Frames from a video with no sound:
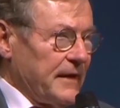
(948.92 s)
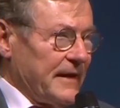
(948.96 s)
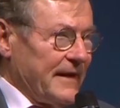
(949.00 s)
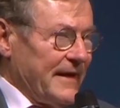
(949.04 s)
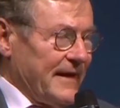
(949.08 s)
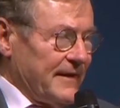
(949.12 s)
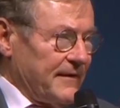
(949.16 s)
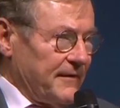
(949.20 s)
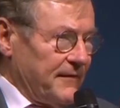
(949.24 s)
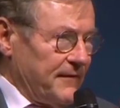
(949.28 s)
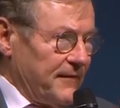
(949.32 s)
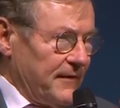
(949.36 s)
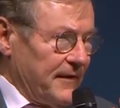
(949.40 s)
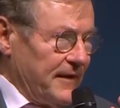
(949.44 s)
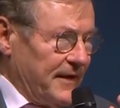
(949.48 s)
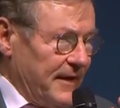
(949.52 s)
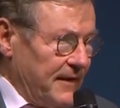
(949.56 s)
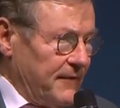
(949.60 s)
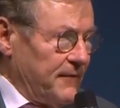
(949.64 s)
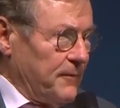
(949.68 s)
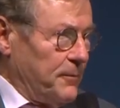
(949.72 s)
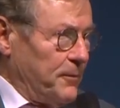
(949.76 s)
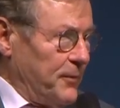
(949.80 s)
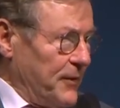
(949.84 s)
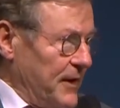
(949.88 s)

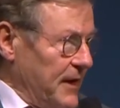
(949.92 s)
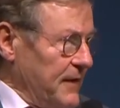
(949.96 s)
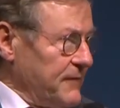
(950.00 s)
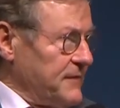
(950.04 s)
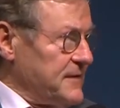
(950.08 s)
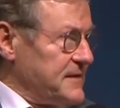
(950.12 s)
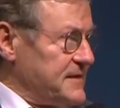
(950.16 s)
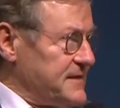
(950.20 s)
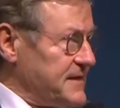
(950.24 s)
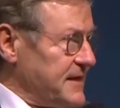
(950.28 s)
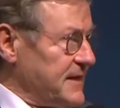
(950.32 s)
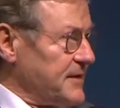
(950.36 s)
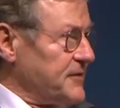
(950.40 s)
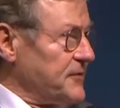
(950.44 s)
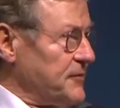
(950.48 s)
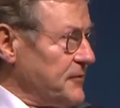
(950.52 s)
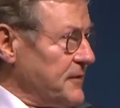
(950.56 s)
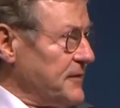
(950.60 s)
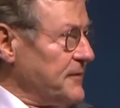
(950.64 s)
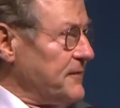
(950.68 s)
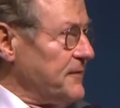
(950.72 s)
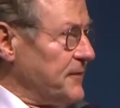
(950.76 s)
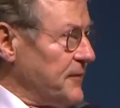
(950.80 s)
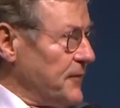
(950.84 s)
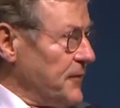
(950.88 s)
get the private sector
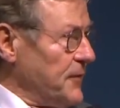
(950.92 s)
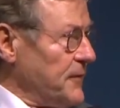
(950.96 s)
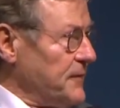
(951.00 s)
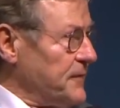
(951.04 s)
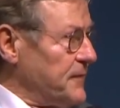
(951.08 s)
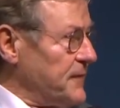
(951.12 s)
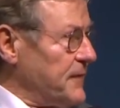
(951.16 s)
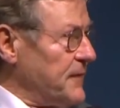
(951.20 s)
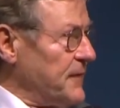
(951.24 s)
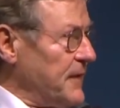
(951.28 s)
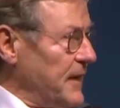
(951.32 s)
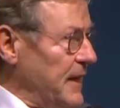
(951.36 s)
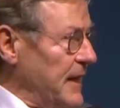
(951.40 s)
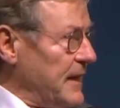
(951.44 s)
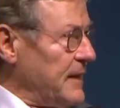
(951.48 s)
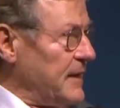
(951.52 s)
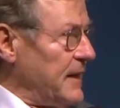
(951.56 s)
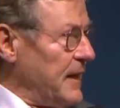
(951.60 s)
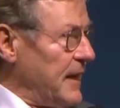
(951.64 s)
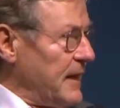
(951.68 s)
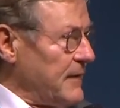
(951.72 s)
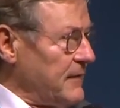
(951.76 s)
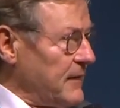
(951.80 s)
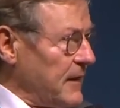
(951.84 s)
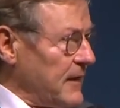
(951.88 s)
involved and
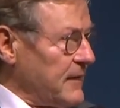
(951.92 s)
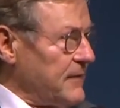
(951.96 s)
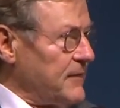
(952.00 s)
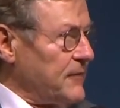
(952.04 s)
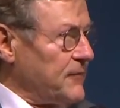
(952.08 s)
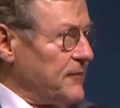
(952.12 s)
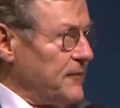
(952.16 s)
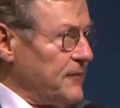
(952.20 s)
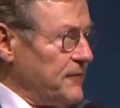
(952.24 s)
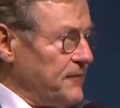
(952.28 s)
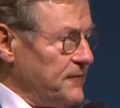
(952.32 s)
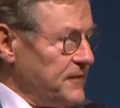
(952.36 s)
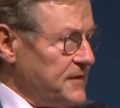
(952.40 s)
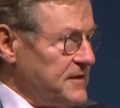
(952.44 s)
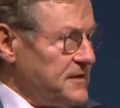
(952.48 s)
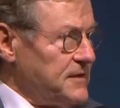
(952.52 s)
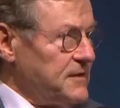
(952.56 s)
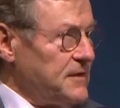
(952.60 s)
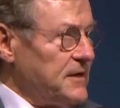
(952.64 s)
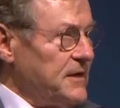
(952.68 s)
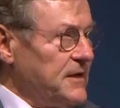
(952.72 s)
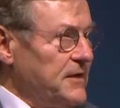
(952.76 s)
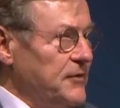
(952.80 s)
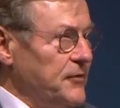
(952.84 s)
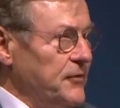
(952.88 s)
at a
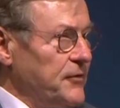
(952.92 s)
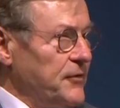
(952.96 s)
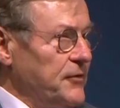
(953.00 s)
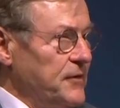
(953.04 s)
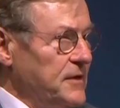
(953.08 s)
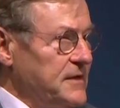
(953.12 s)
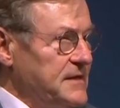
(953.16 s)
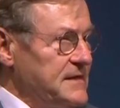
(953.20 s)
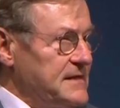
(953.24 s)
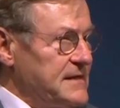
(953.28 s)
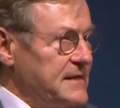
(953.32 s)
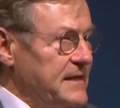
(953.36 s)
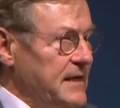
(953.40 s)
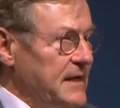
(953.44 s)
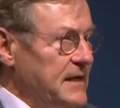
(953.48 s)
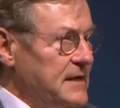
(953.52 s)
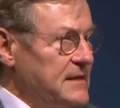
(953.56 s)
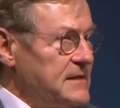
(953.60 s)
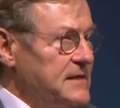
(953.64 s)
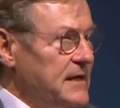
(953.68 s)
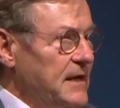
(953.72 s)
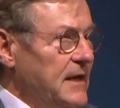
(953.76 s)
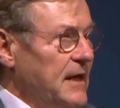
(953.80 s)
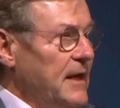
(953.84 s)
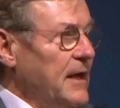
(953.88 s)
sufficiently early
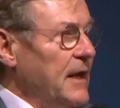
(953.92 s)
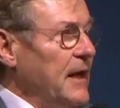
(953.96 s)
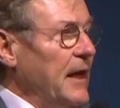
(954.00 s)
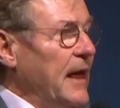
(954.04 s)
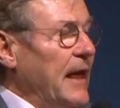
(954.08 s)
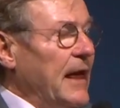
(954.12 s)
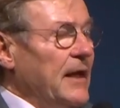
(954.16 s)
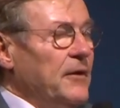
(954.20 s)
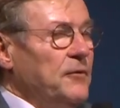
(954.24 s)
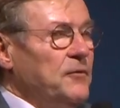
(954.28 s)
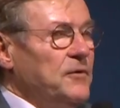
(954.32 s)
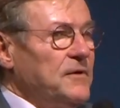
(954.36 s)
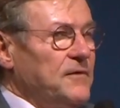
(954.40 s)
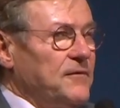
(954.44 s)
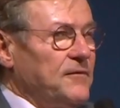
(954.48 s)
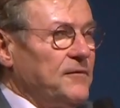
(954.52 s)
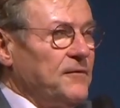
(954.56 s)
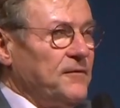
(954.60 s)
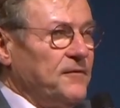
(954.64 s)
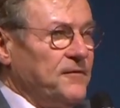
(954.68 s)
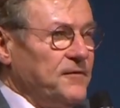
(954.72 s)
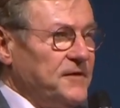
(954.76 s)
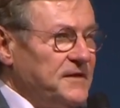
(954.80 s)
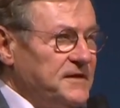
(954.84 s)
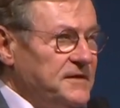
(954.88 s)
stage and with
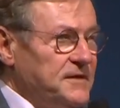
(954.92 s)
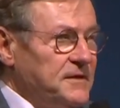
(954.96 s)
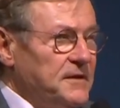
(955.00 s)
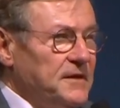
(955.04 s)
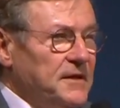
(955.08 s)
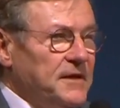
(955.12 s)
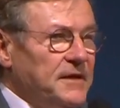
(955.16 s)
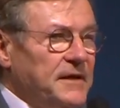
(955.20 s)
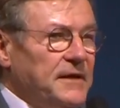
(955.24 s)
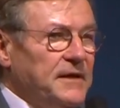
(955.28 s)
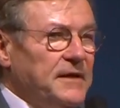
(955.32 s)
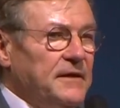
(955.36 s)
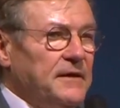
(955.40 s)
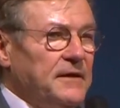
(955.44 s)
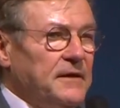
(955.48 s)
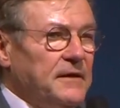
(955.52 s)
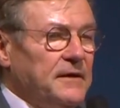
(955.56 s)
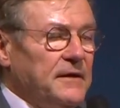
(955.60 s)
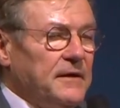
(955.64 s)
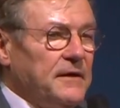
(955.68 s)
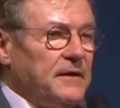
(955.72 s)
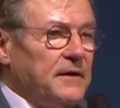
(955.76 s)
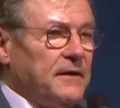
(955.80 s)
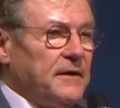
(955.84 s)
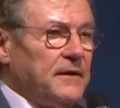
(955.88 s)
sufficiently
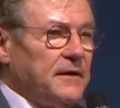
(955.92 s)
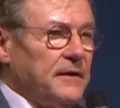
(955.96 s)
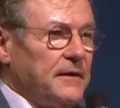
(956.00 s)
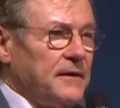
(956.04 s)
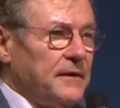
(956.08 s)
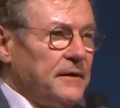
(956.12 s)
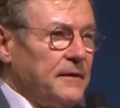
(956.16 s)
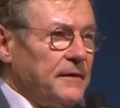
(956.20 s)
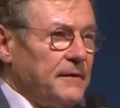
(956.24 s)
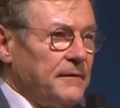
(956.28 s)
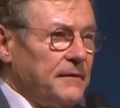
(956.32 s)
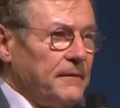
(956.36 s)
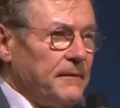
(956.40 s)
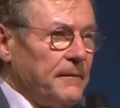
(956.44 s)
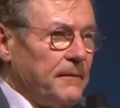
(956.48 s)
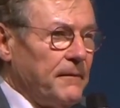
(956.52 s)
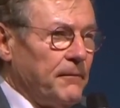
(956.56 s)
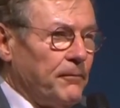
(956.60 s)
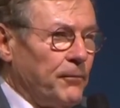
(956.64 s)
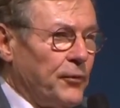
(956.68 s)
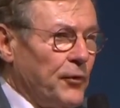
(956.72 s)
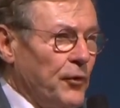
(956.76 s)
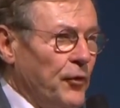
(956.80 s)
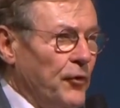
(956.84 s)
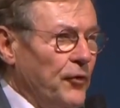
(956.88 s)

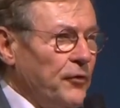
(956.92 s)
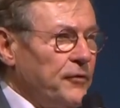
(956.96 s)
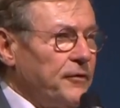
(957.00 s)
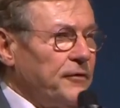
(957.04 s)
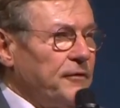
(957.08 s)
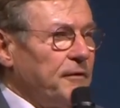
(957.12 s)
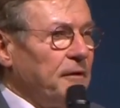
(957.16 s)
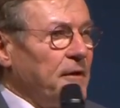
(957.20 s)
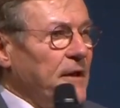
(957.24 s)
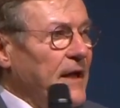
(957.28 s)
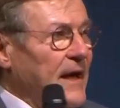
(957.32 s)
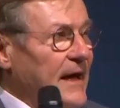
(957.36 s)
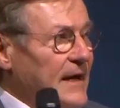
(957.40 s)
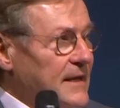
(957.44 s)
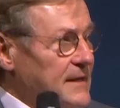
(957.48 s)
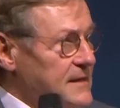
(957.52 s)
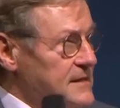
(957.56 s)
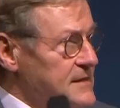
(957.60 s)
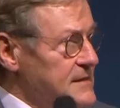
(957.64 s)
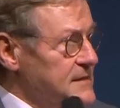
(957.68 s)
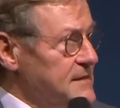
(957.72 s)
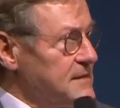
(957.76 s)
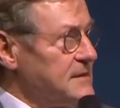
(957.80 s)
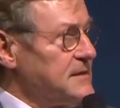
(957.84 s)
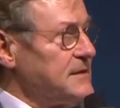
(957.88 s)
broad
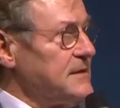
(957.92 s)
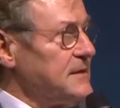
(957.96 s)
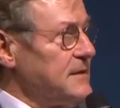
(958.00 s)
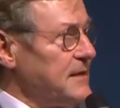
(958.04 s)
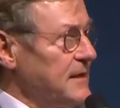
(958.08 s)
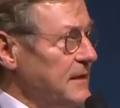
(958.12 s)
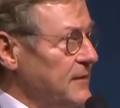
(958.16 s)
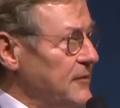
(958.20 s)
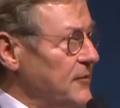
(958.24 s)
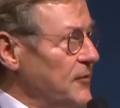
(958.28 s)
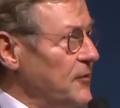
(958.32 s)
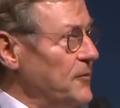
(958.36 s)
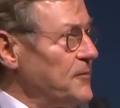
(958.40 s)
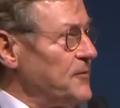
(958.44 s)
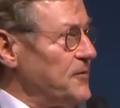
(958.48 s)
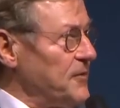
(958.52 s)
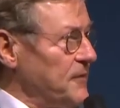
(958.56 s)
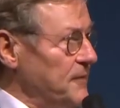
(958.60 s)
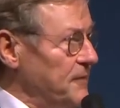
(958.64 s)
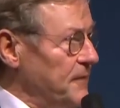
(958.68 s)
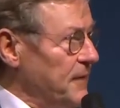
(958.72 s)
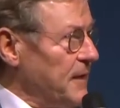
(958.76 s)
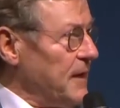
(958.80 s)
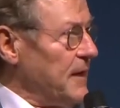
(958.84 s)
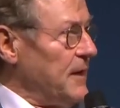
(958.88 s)
lines in terms
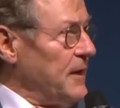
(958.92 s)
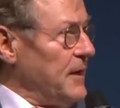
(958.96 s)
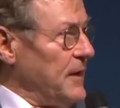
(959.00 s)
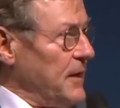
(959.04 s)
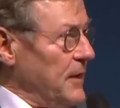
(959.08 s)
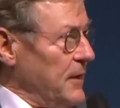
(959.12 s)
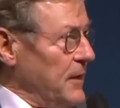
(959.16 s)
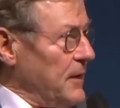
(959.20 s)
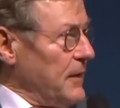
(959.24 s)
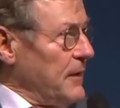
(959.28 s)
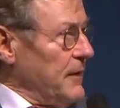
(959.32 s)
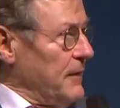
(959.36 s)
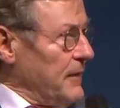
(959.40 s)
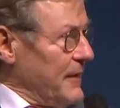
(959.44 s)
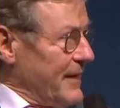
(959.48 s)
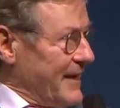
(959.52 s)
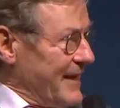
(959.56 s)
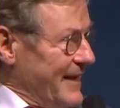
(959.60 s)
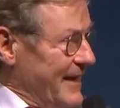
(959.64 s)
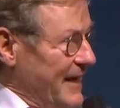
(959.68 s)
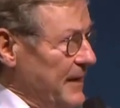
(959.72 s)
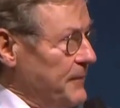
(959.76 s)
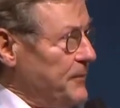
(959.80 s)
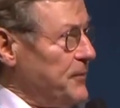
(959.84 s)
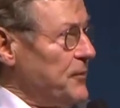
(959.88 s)
of
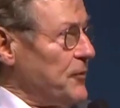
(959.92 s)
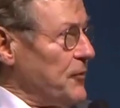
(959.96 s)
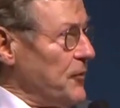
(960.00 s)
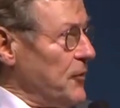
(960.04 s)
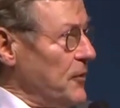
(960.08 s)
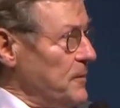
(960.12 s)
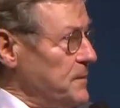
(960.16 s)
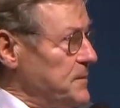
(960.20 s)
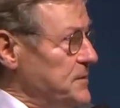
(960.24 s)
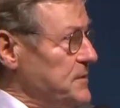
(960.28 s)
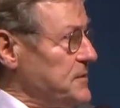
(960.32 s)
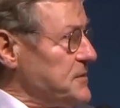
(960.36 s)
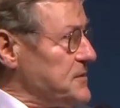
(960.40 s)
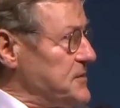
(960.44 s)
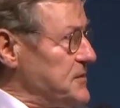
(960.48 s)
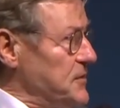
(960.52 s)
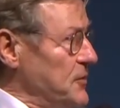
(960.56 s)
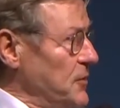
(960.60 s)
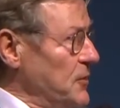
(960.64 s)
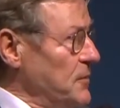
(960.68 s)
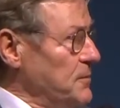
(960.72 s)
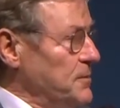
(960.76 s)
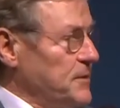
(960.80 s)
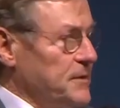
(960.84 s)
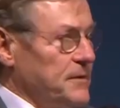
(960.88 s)
keep your options
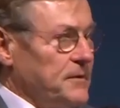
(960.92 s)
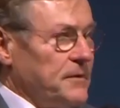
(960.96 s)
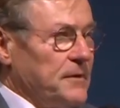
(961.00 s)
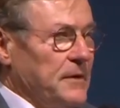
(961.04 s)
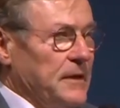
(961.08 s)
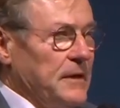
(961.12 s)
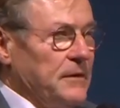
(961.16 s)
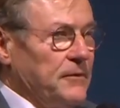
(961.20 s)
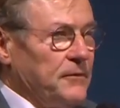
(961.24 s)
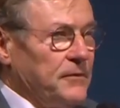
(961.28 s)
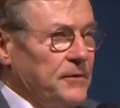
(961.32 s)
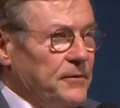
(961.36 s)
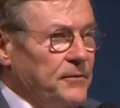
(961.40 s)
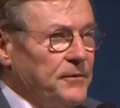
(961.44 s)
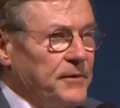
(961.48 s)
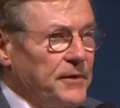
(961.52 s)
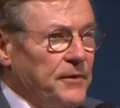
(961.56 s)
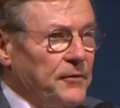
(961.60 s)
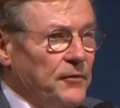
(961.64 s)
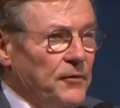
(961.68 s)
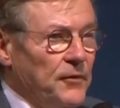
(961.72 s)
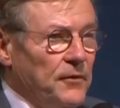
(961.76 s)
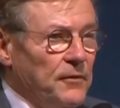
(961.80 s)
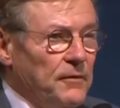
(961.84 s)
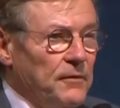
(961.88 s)
open.
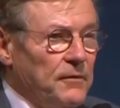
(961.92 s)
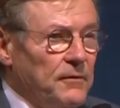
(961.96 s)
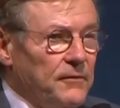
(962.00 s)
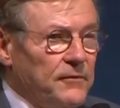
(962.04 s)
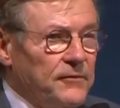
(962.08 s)
We're all